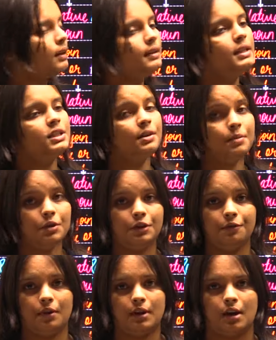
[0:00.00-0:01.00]

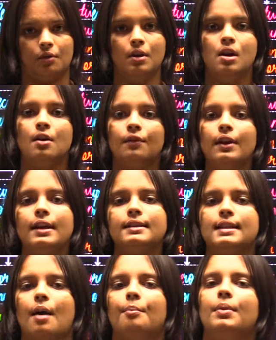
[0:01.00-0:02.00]
distributive pronoun. For
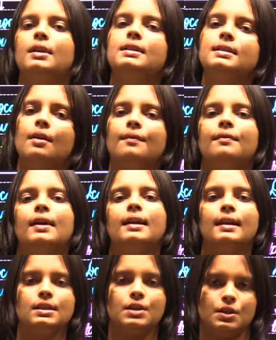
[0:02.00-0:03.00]
example, someone
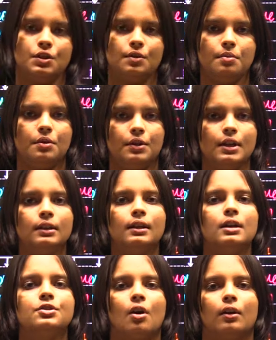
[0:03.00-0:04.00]
is distributing
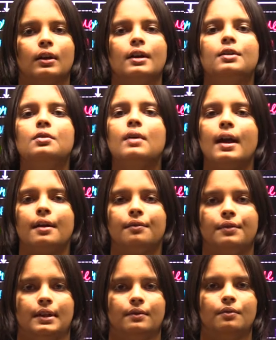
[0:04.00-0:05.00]
the chocolate to
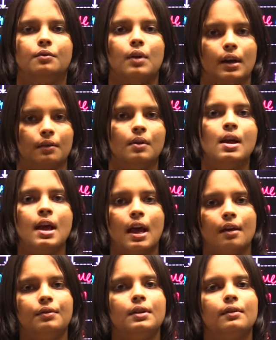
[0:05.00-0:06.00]

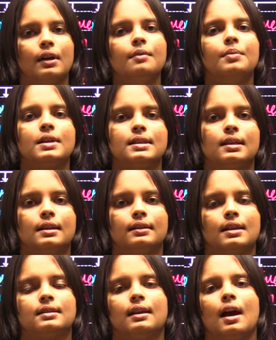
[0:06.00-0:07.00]
everyone present in
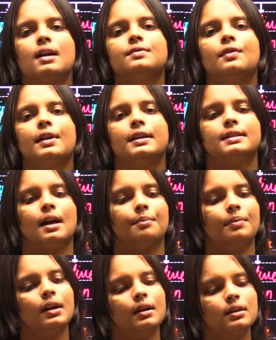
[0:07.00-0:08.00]
this class. For
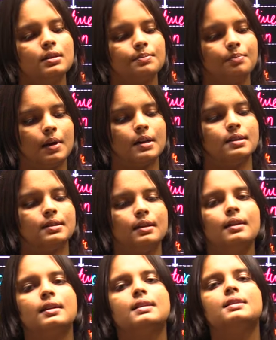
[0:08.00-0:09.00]
example, a
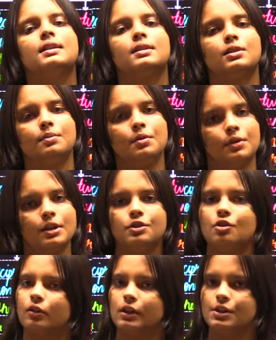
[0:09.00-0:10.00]
person is distributing
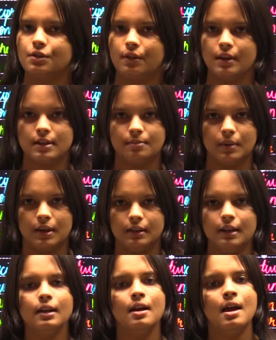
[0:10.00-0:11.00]
chocolates on his
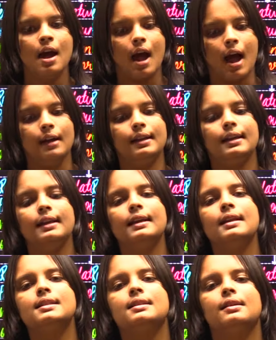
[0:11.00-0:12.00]
birthday and
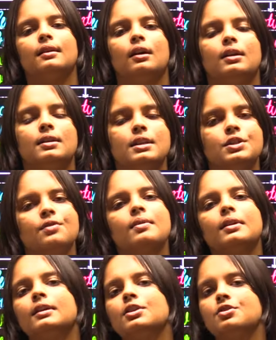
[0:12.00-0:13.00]
he is
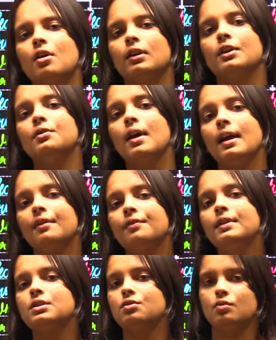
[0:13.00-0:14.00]
distributing the chocolate to
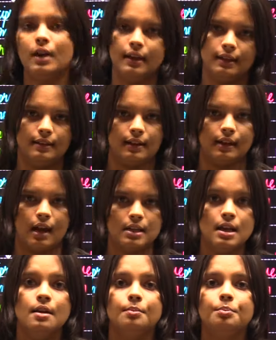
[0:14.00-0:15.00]
every student in the class.
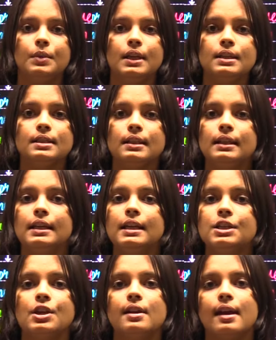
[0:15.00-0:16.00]
Means
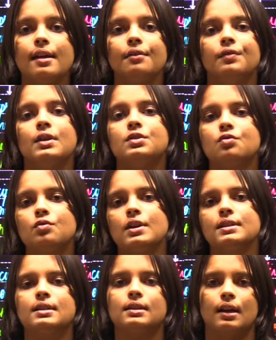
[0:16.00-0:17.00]
each and every
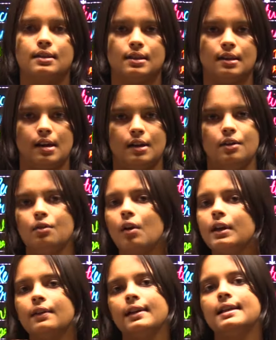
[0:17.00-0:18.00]
student is considered,
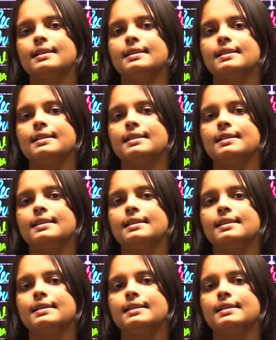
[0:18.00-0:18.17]
not even a